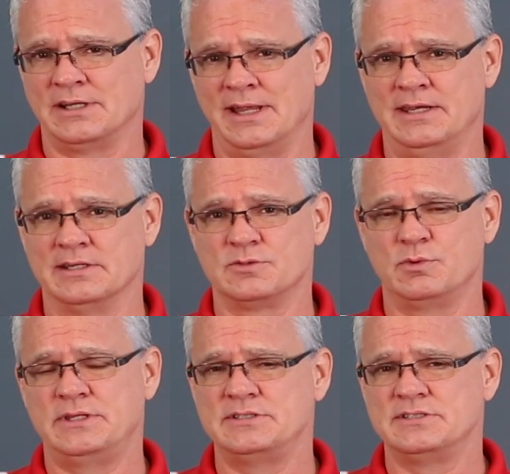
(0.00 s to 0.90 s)
Claydisc,
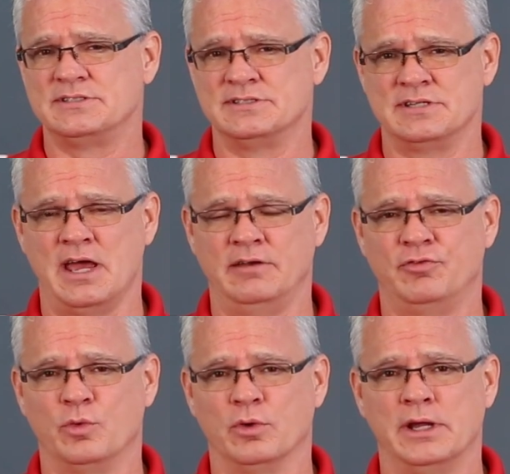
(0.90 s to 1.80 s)
what this is designed
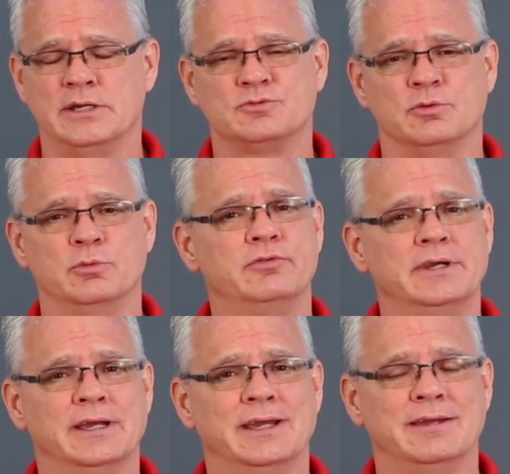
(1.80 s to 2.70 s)
for is
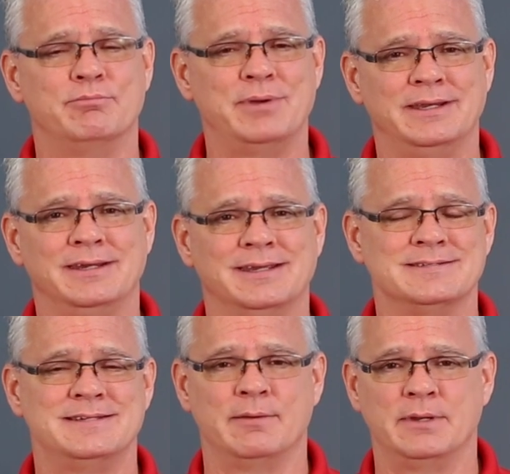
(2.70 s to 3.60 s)
removing embedded
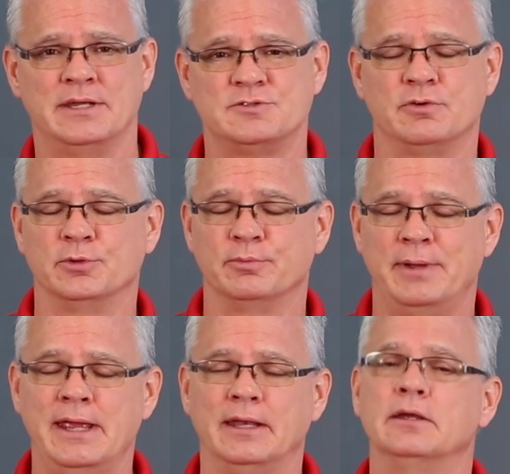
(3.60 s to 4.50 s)
contaminants from your
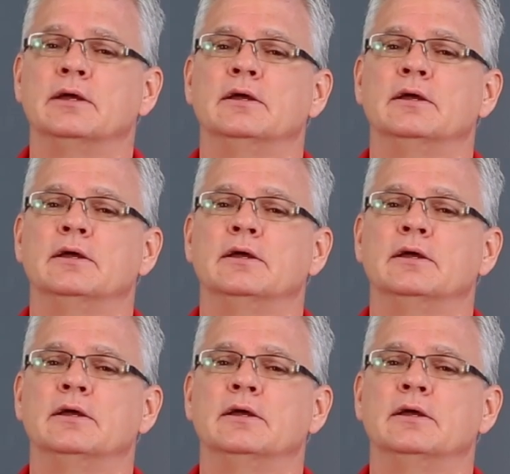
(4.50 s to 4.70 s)
paint.